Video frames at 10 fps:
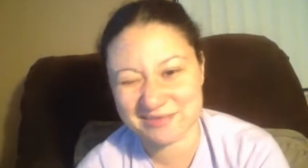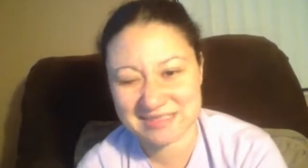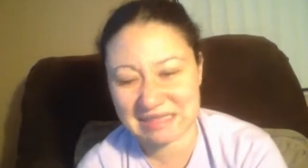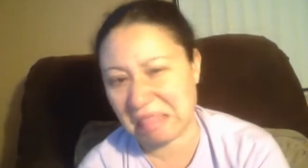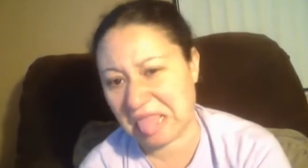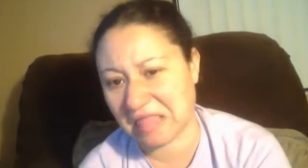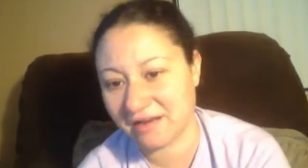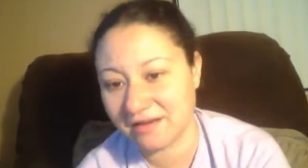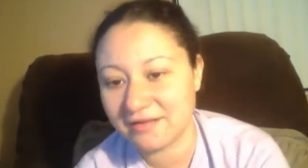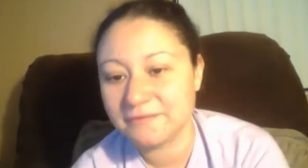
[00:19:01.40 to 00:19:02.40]
I was like, eh.
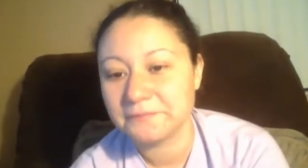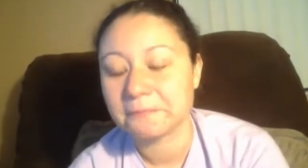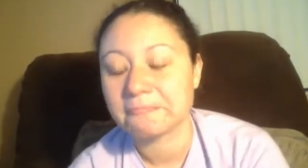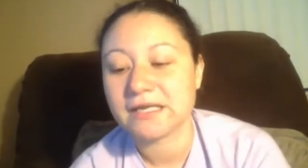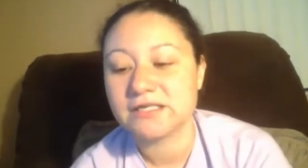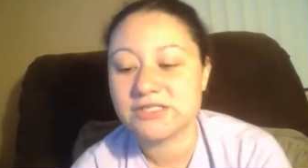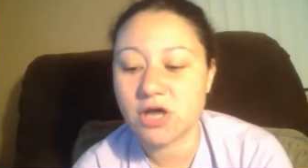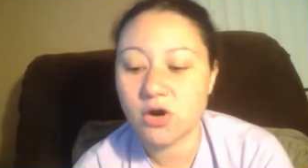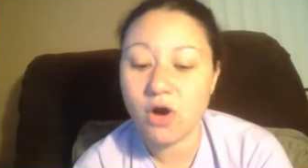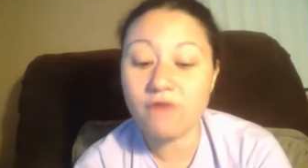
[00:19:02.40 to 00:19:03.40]

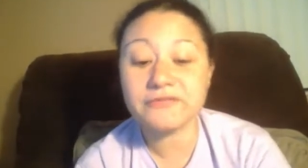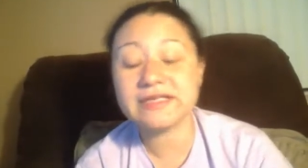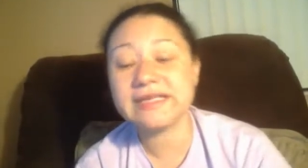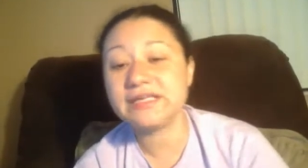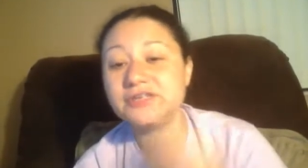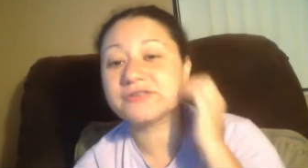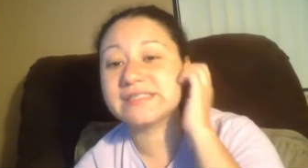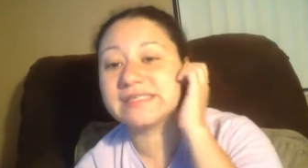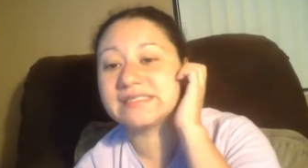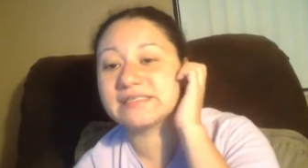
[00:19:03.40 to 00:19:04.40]
So hopefully you'll
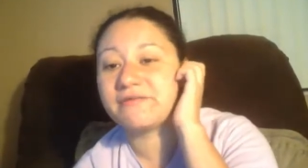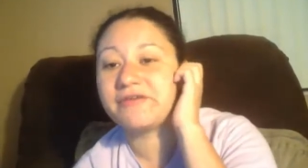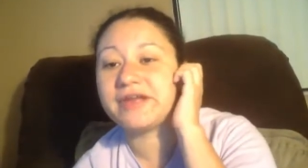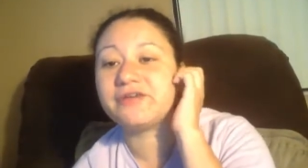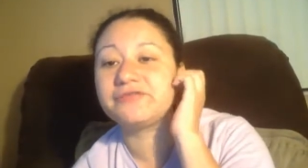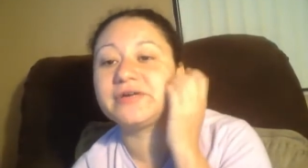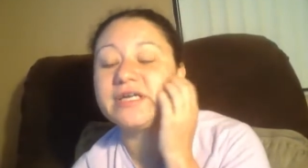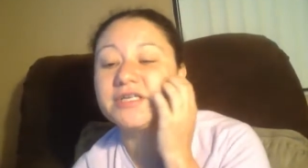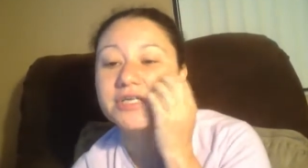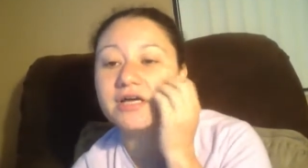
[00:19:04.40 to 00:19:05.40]
see some video
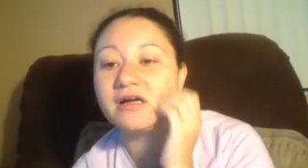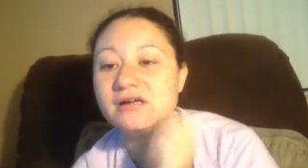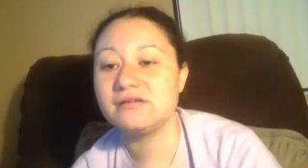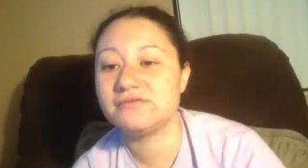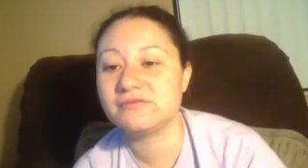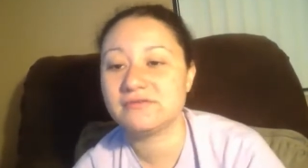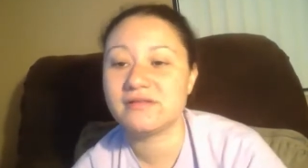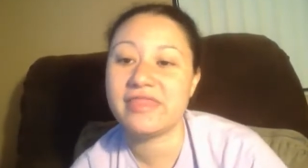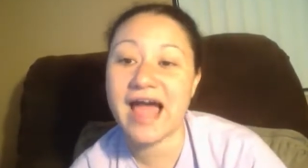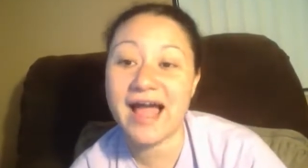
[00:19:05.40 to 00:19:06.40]
footage of
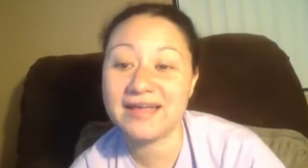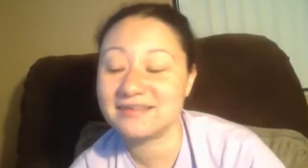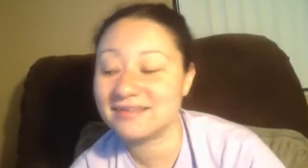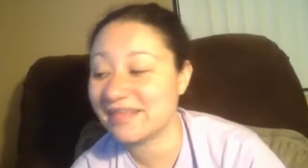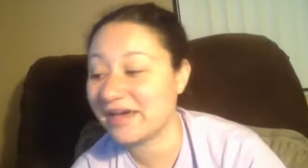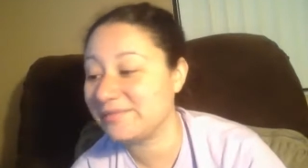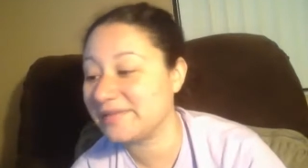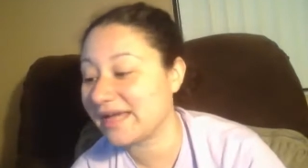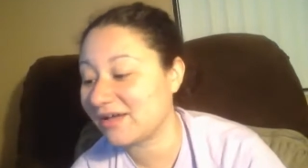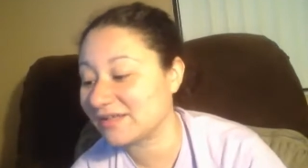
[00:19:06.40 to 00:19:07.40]
that. That'll
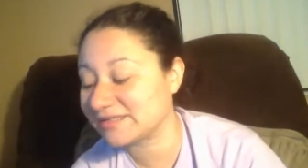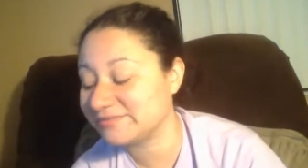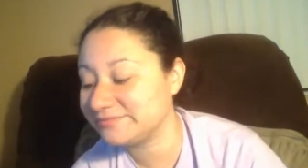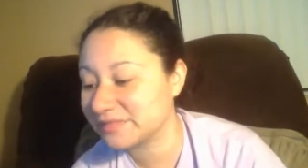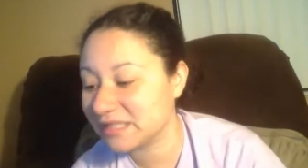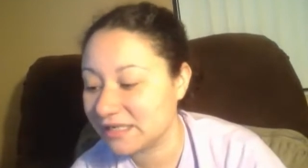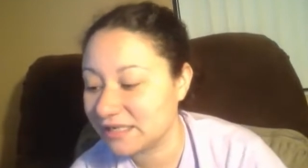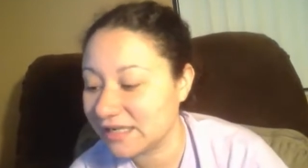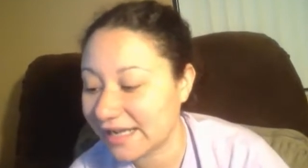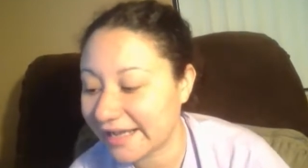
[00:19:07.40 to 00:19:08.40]
be awesome.
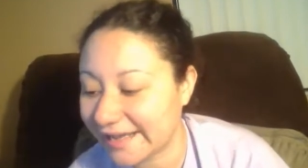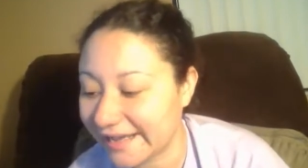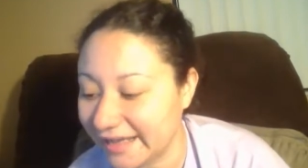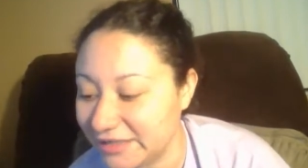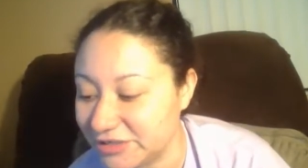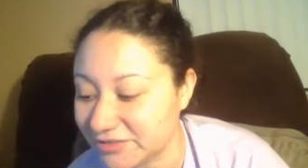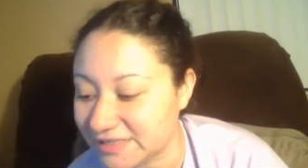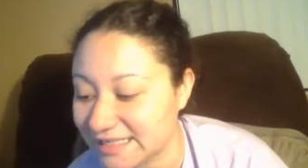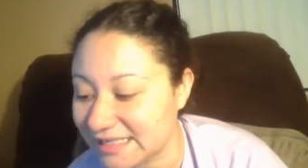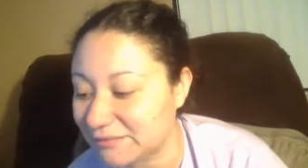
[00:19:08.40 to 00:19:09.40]
And you'll
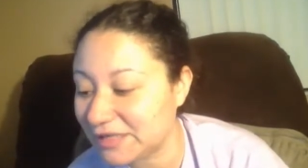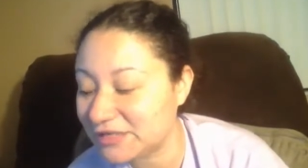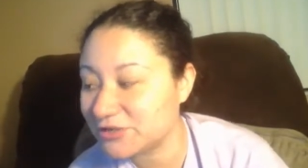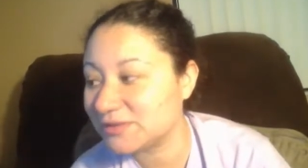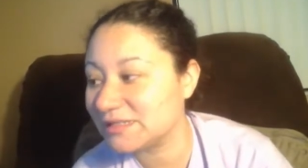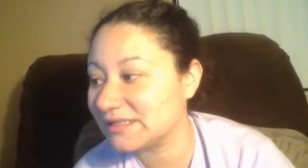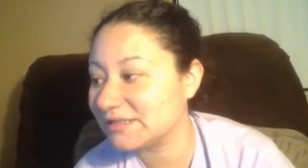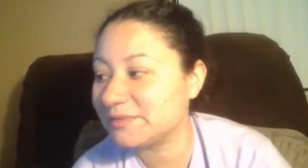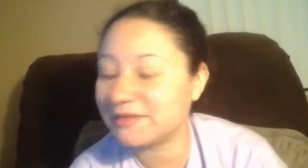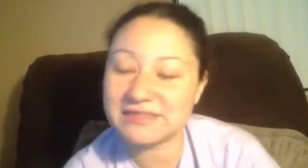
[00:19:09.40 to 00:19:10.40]
see me do a
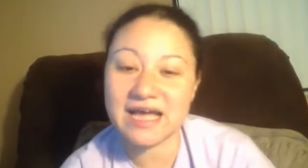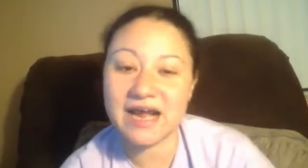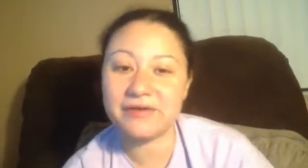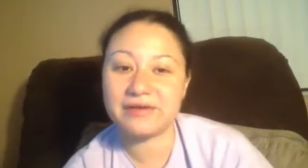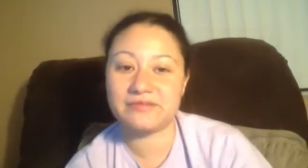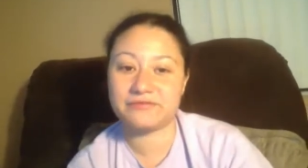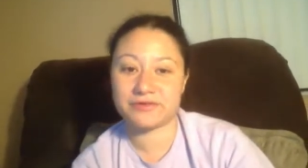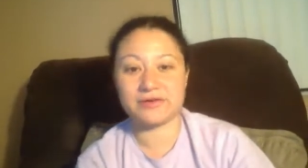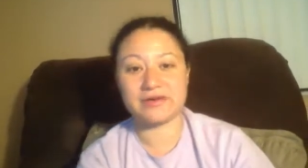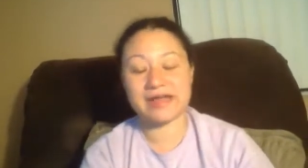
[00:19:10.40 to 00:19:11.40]
little bit of a diary
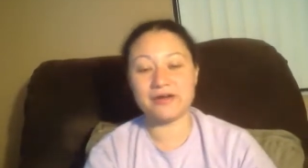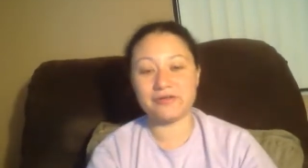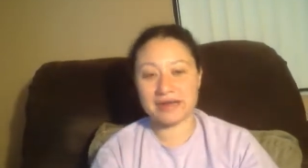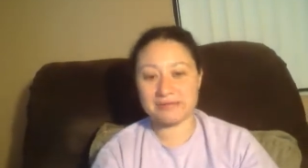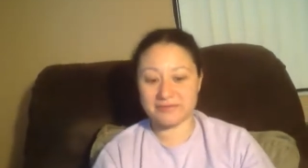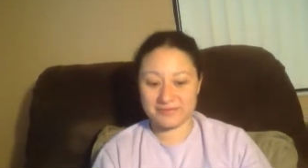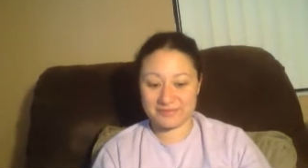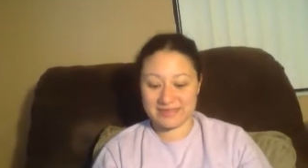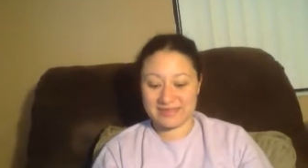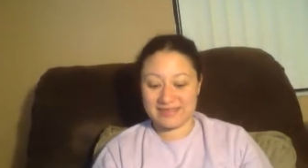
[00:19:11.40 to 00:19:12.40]
for NaNoWriMo
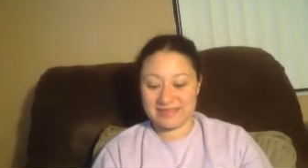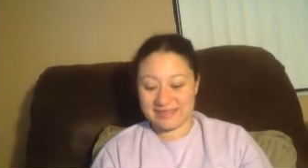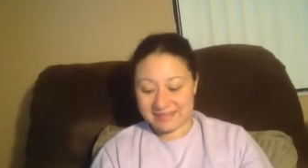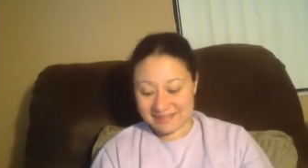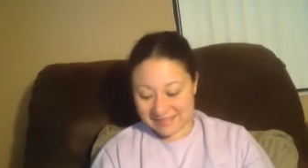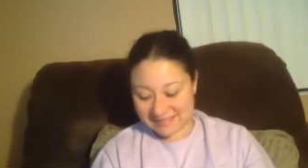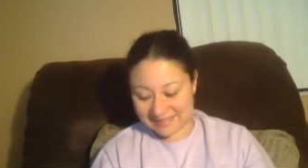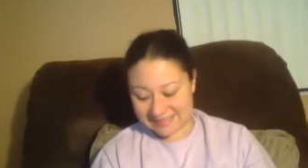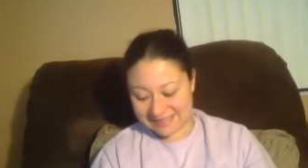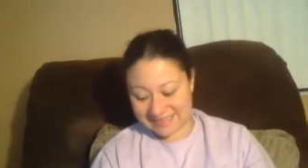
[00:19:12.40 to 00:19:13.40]
this
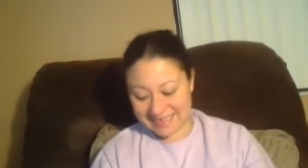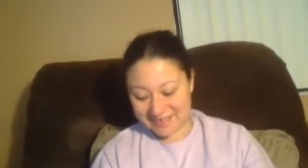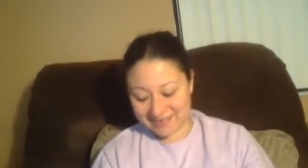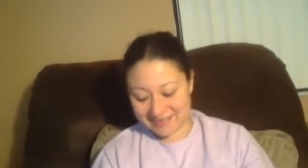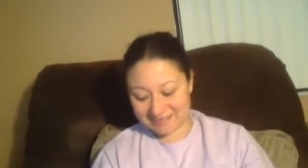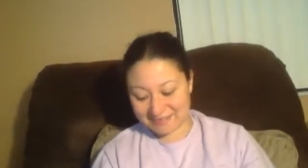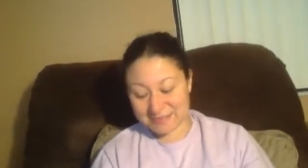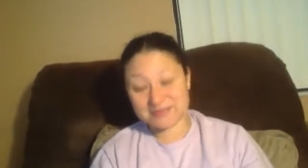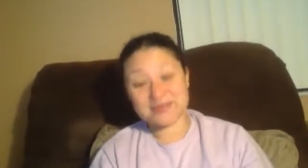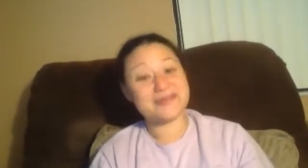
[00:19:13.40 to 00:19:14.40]
year. I'm a
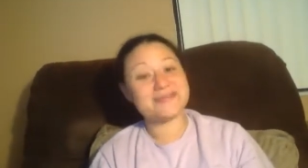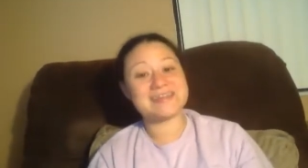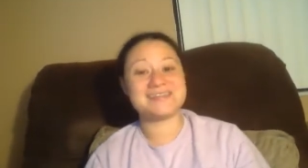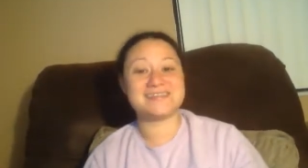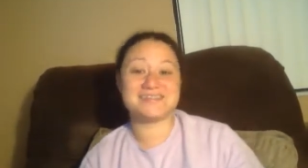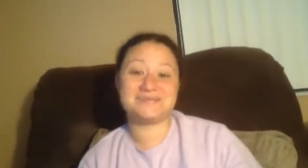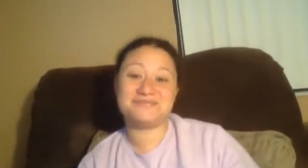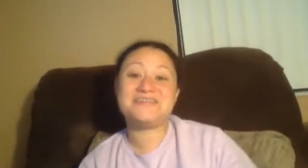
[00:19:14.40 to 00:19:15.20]
little nervous.